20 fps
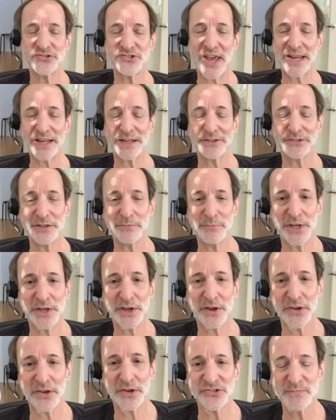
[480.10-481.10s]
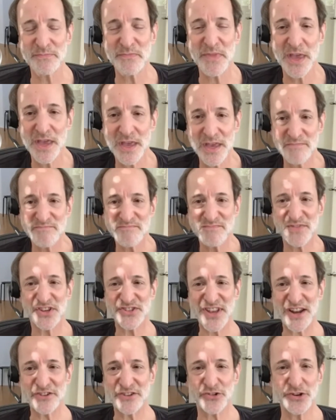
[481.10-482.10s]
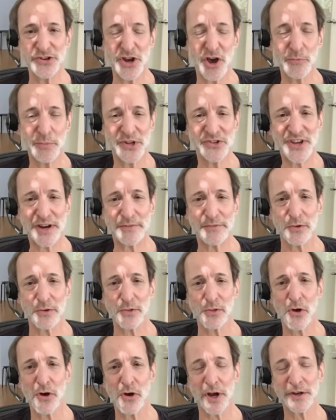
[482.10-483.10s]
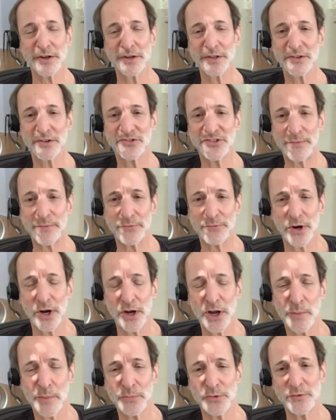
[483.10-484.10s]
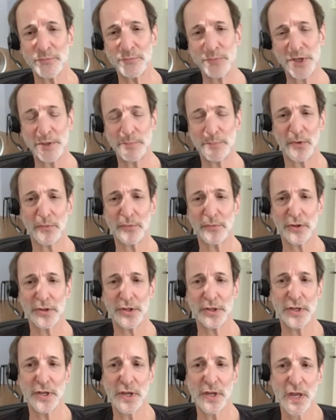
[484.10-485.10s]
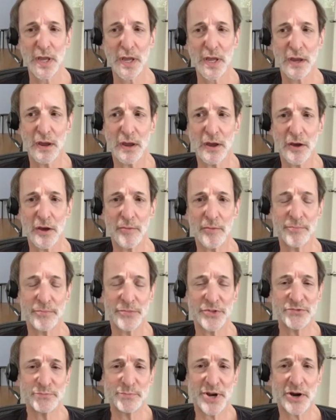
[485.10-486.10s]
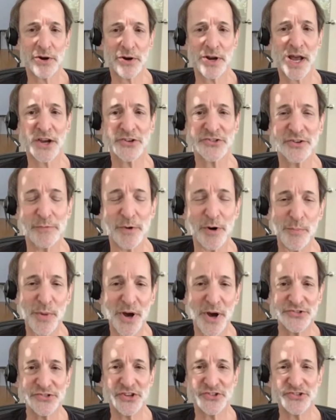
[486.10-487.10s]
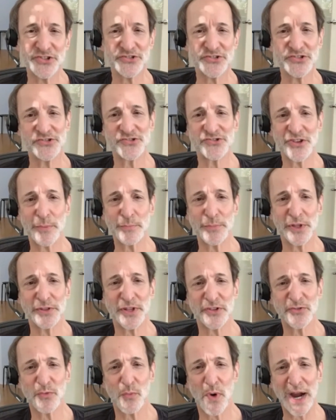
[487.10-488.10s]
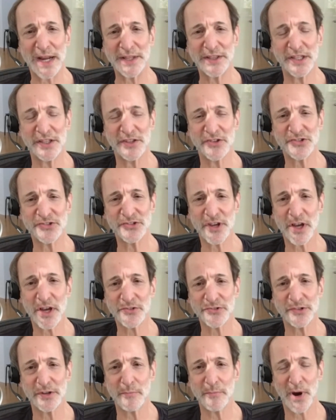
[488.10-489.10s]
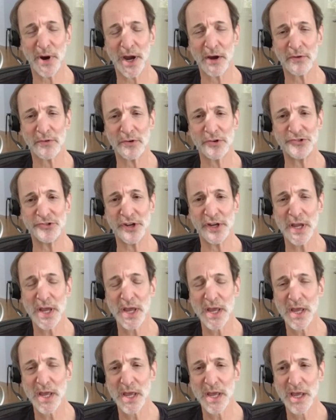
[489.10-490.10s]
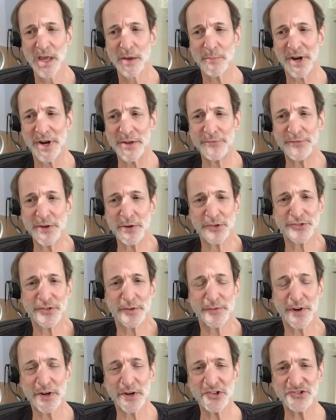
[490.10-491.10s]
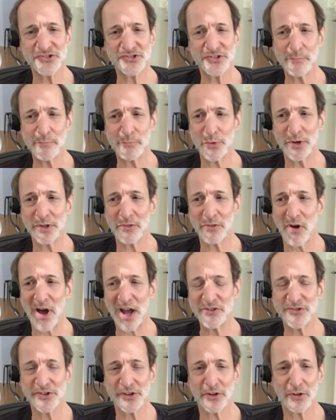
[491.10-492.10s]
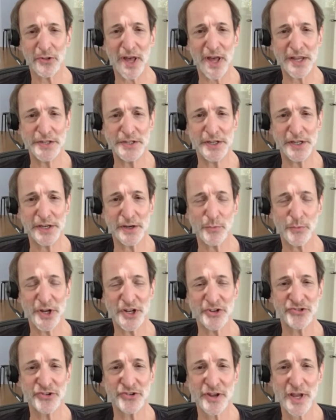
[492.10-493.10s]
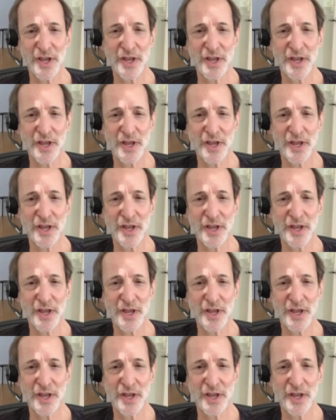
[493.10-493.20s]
secondly, because essentially nobody's ever looked, except for a couple of people. Really, this paradox of robustness isn't something that's widely discussed in biology. But I feel it's a very simple and logical idea, which